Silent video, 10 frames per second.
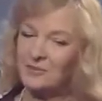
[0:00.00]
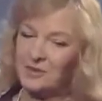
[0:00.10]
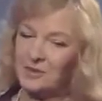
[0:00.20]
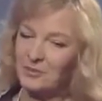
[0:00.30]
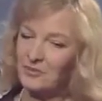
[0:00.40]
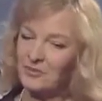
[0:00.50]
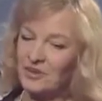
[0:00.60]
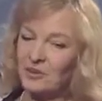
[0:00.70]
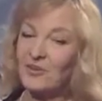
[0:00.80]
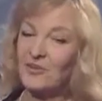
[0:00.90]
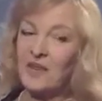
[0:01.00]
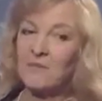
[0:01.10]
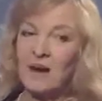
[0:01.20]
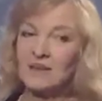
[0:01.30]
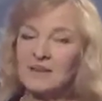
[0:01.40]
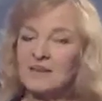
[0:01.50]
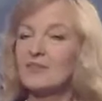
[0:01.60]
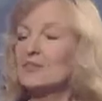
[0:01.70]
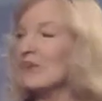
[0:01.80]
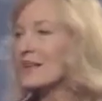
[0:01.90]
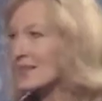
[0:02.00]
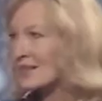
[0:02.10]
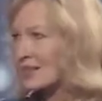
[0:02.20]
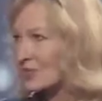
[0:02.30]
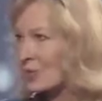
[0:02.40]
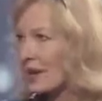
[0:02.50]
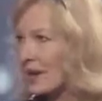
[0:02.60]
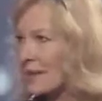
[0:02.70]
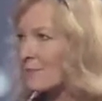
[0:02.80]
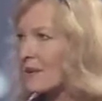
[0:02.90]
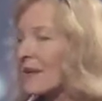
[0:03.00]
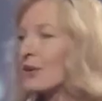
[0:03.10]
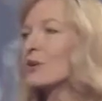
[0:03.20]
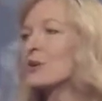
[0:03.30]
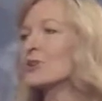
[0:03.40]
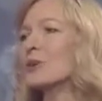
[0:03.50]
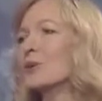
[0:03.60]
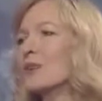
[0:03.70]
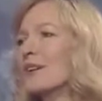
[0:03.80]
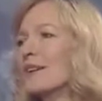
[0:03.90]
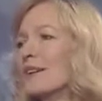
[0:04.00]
people feel that they must dress in this way in order to look